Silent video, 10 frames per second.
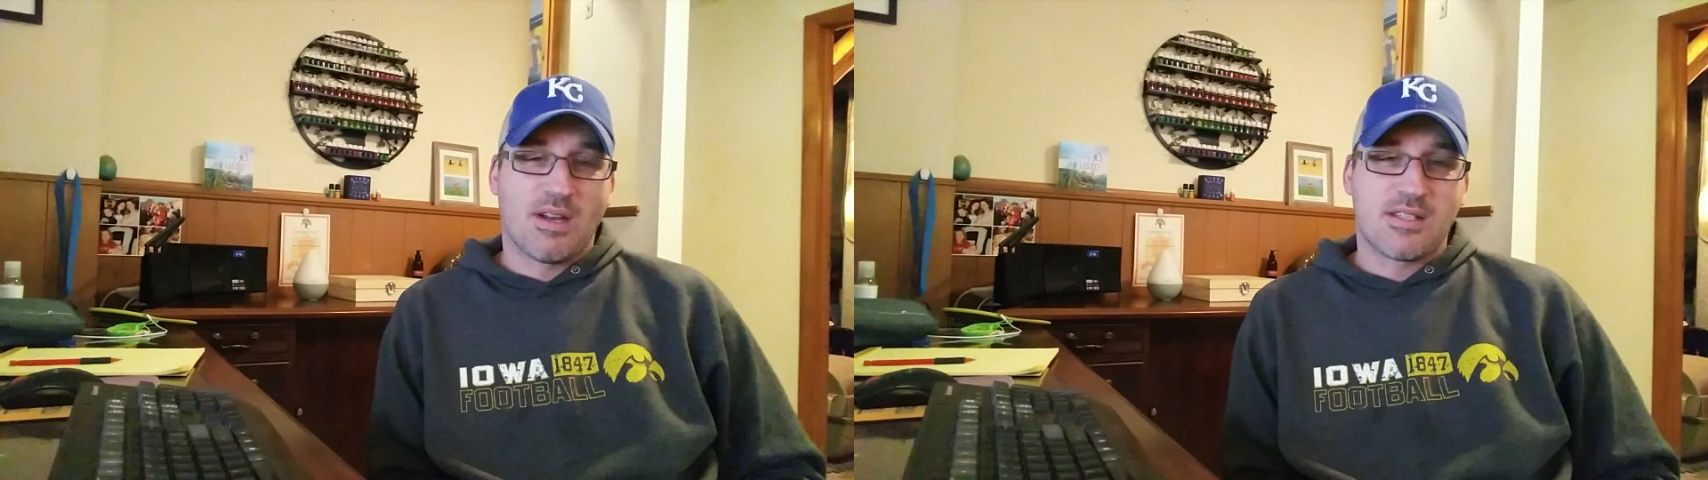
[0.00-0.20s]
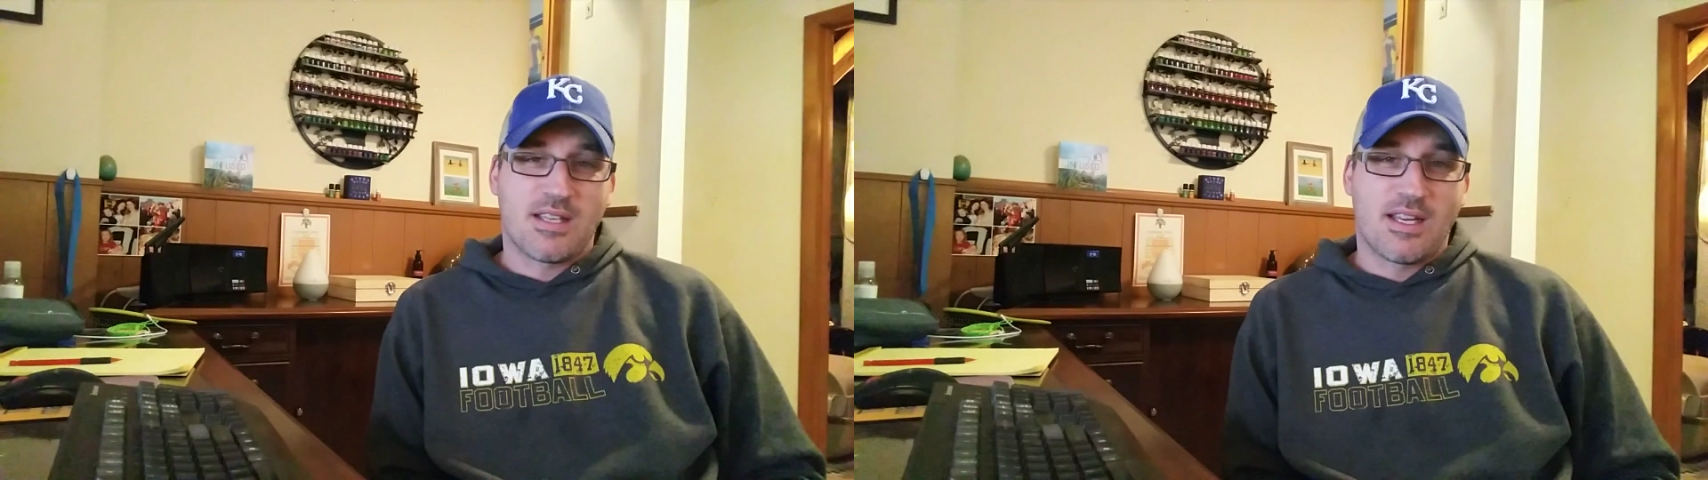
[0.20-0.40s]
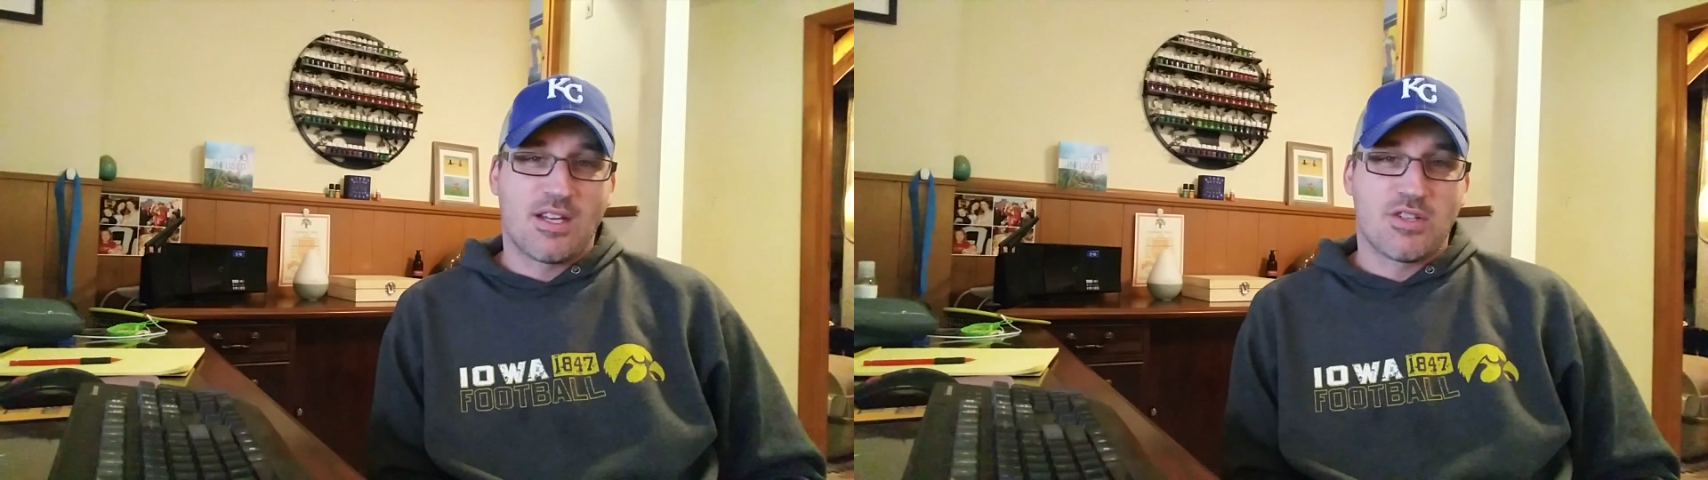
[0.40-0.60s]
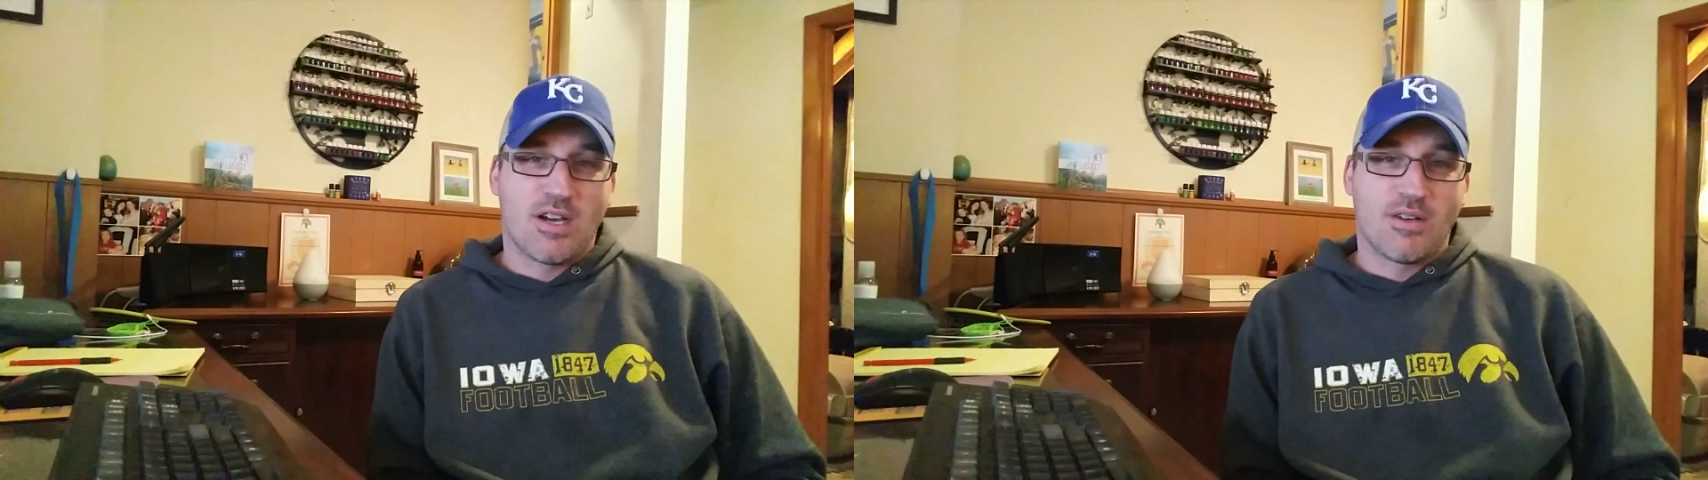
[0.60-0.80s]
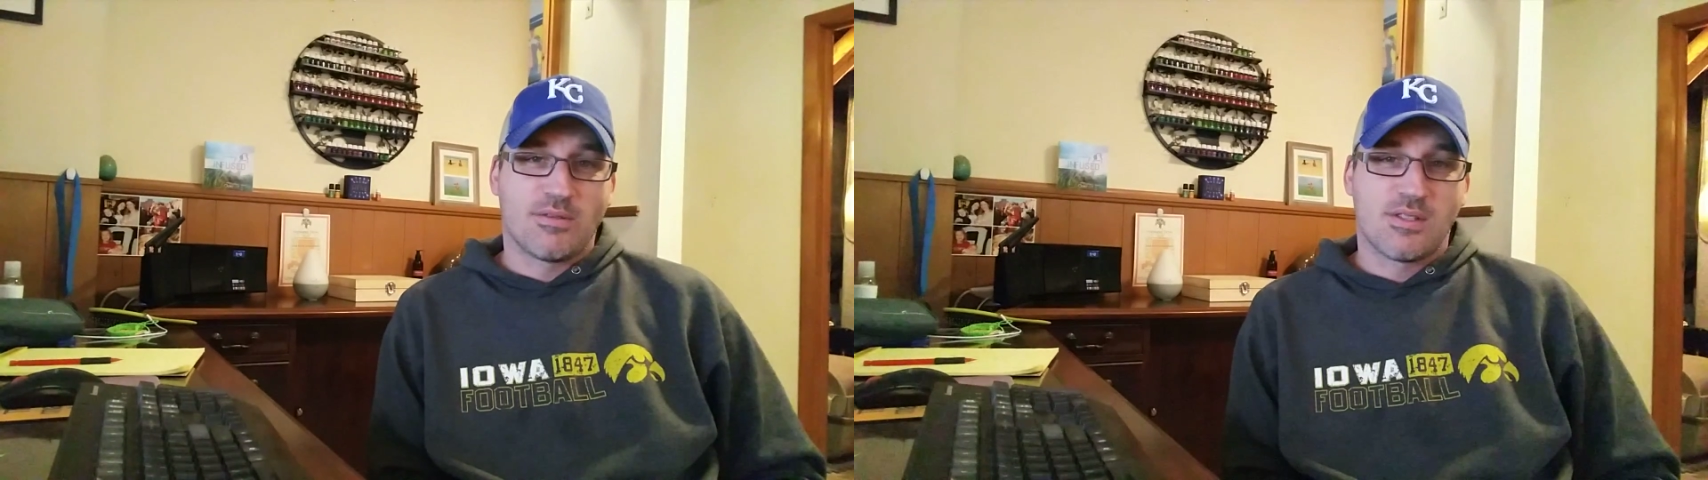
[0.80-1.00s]
rusty, and it
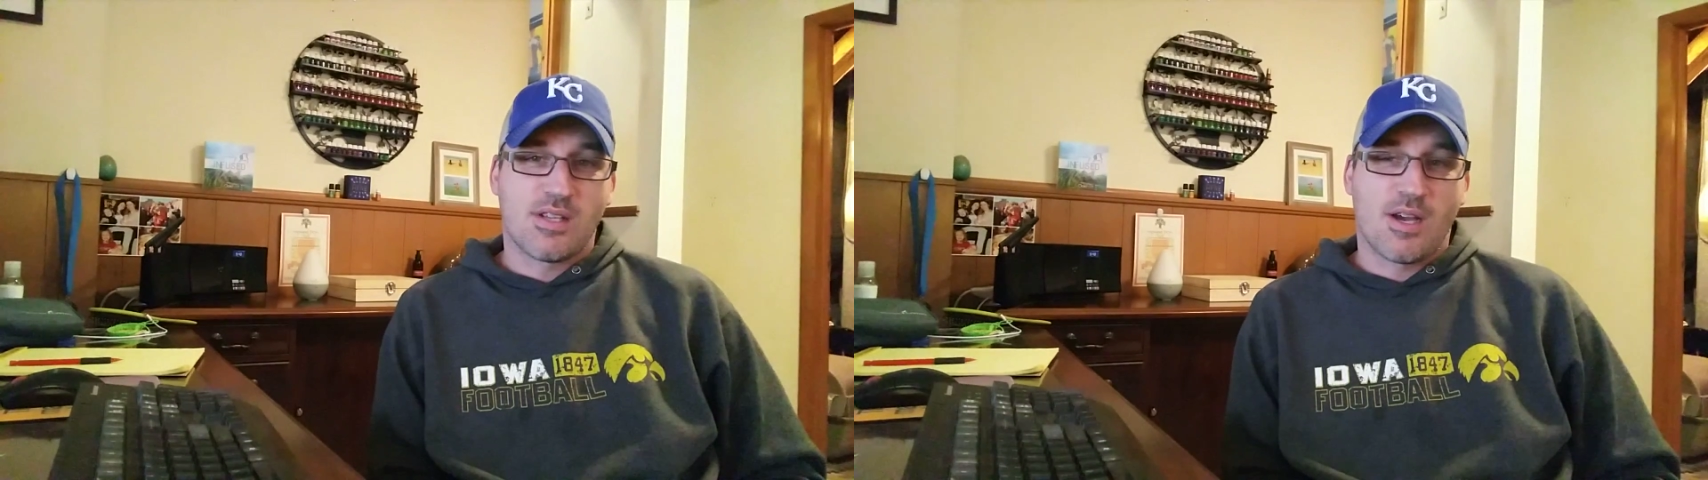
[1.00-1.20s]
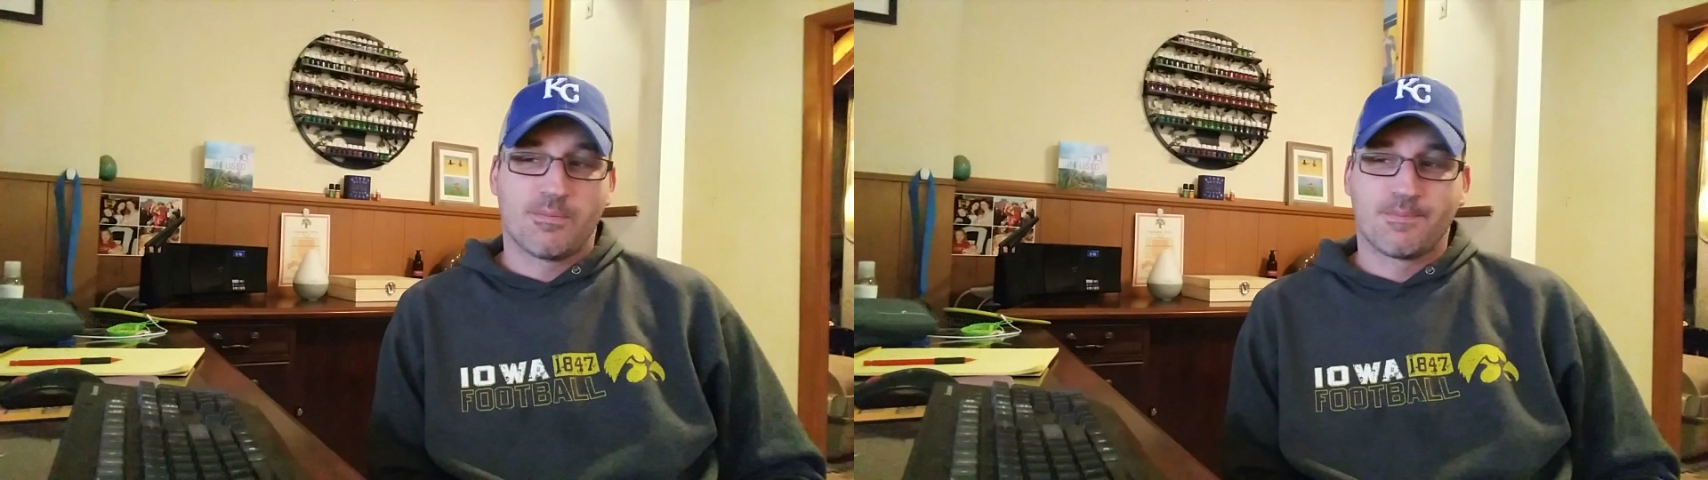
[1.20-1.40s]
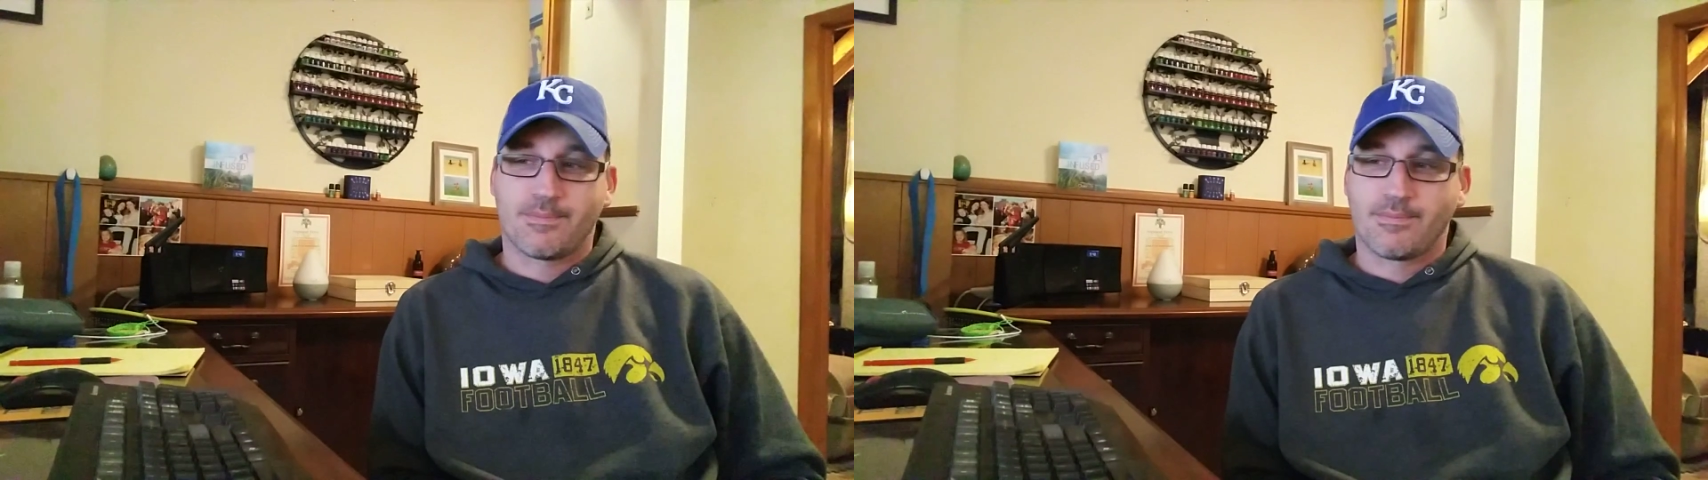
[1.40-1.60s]
showed. So,